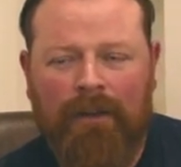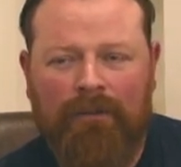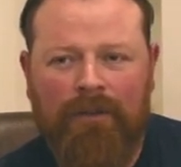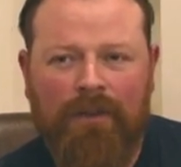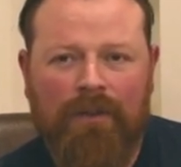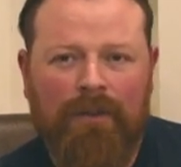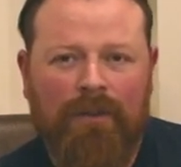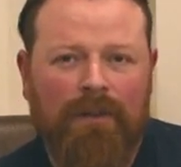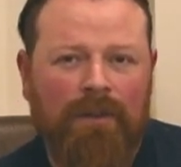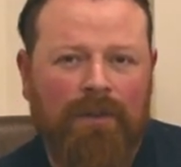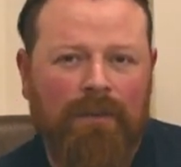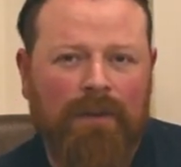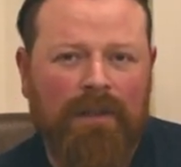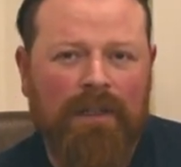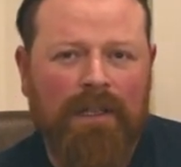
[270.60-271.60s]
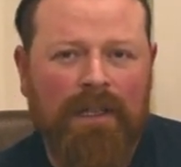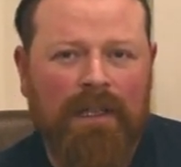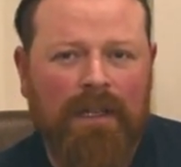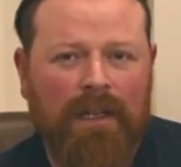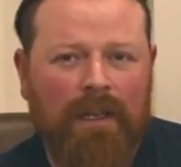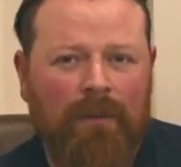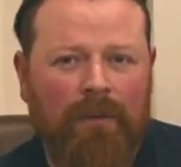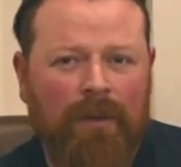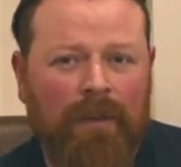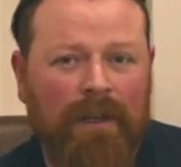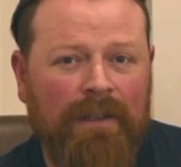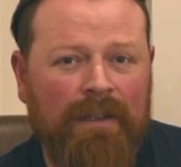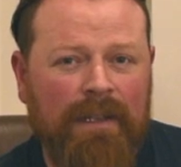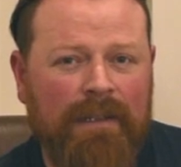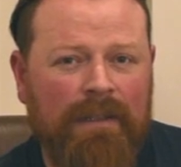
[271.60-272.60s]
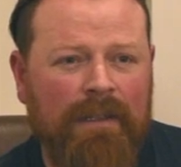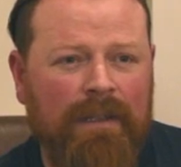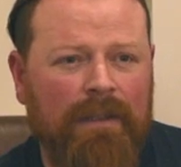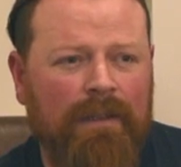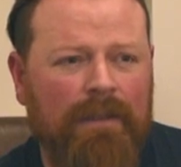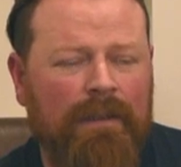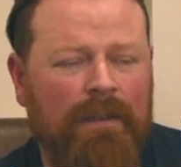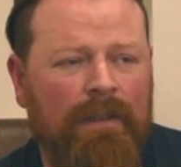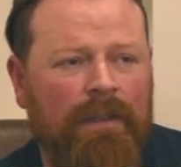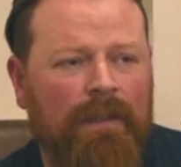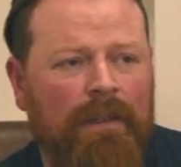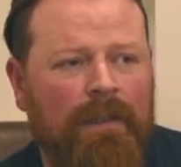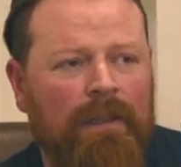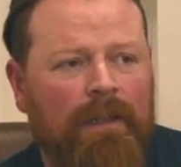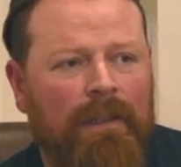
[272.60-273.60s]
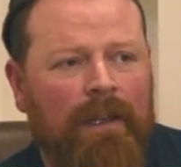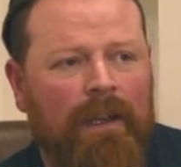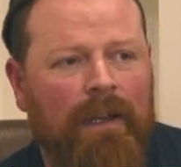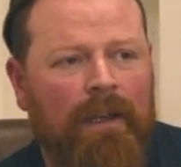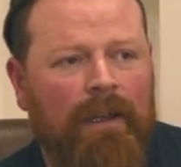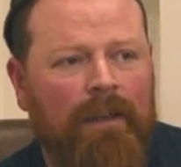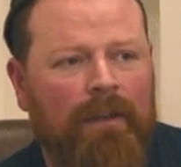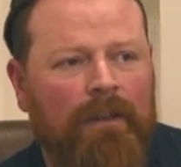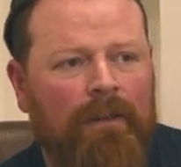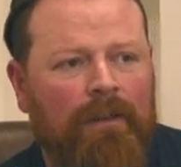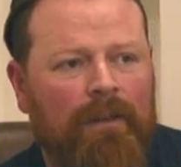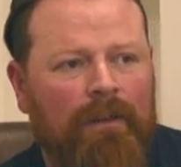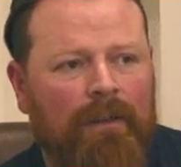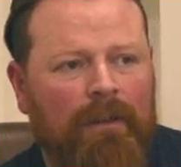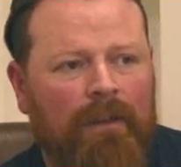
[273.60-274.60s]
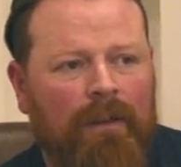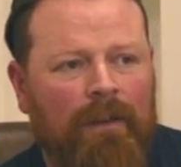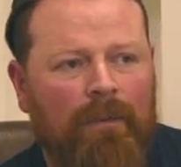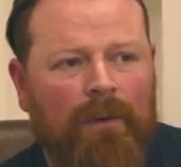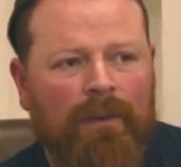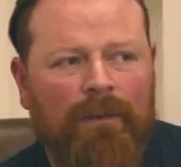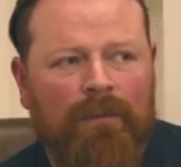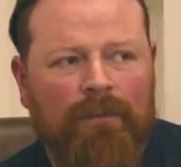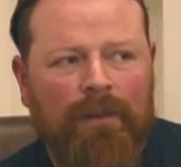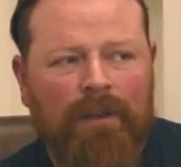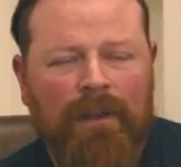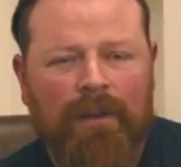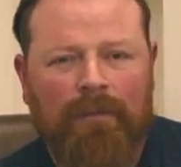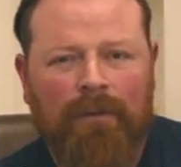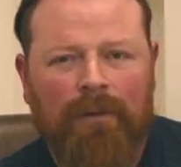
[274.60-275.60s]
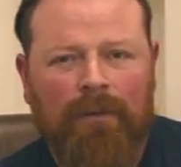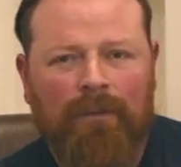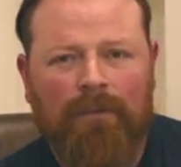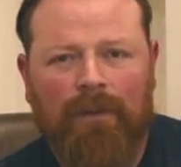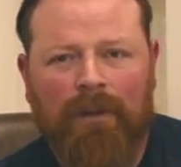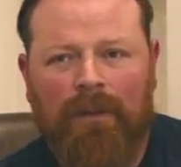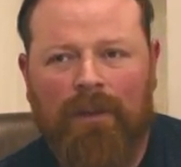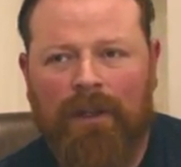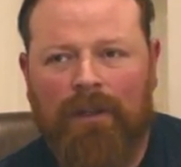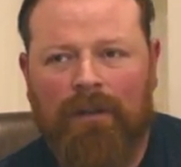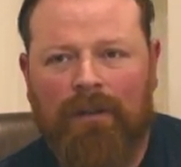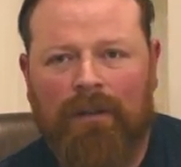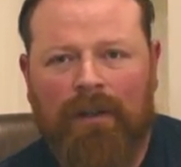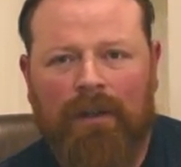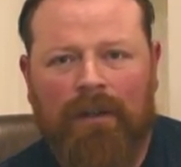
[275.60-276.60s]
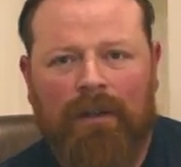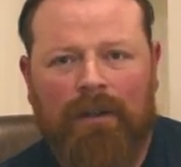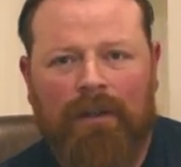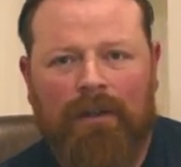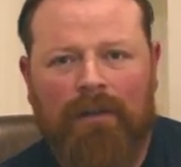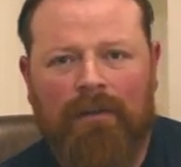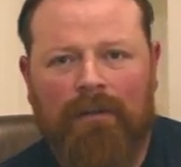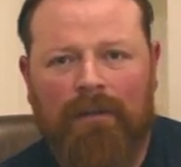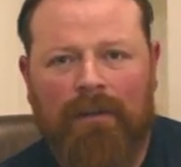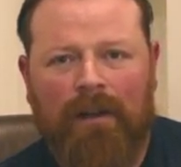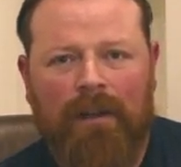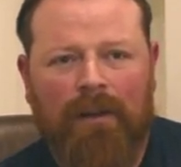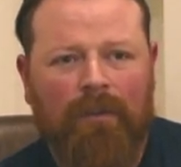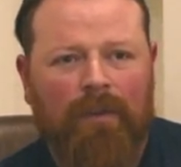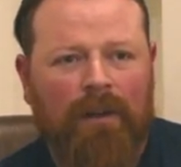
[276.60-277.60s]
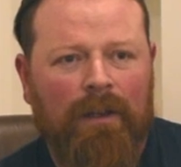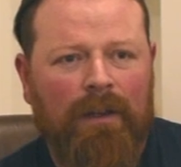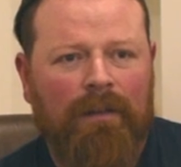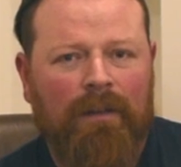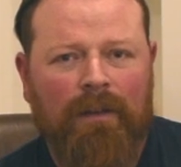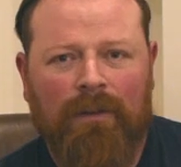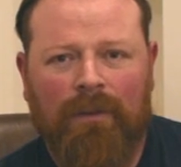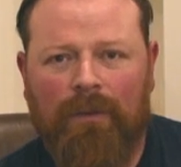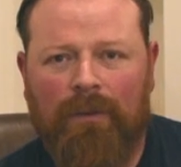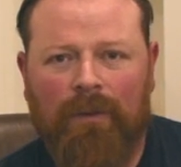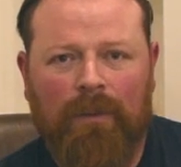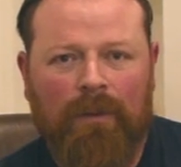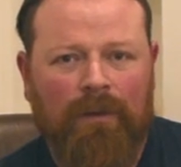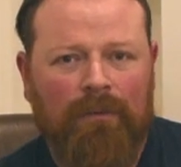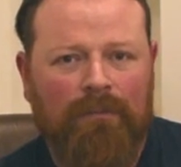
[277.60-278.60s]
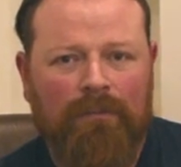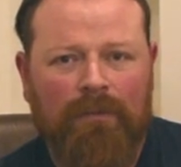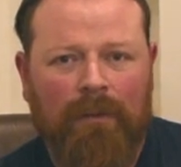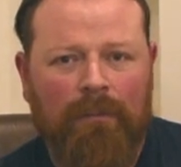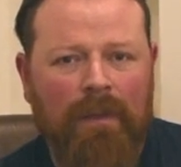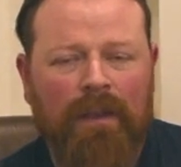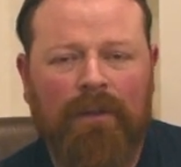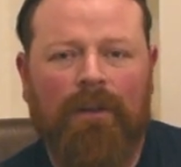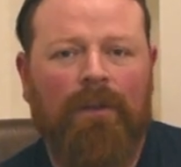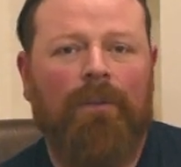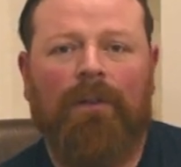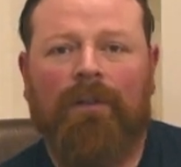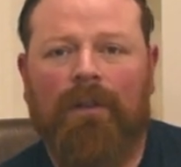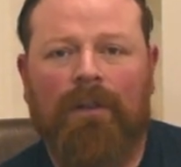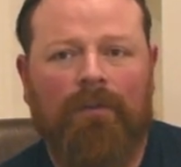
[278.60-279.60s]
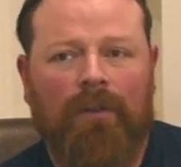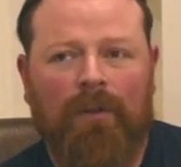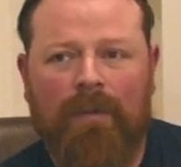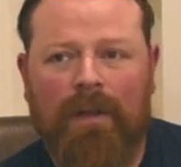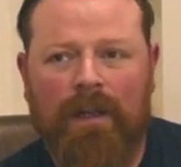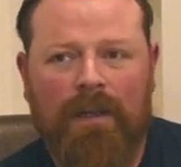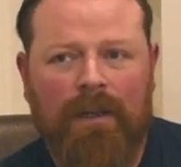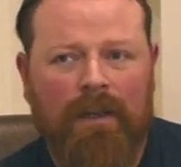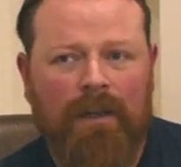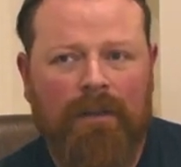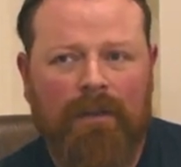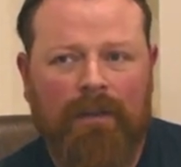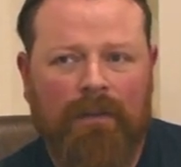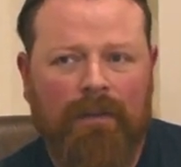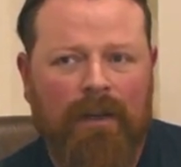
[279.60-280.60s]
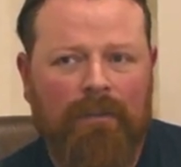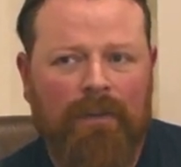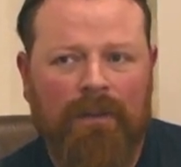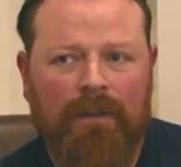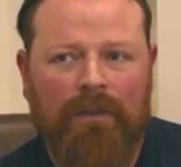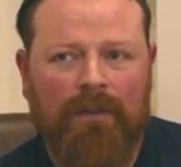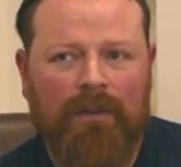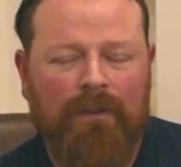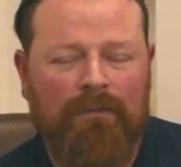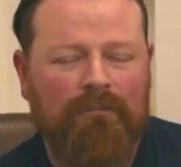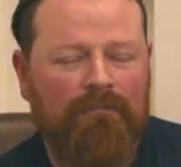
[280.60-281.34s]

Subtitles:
featured this whiskey at one of my tastings, and I wasn't really thrilled with it. Highland Park 18 has always been an amazing whiskey for me, and this time it just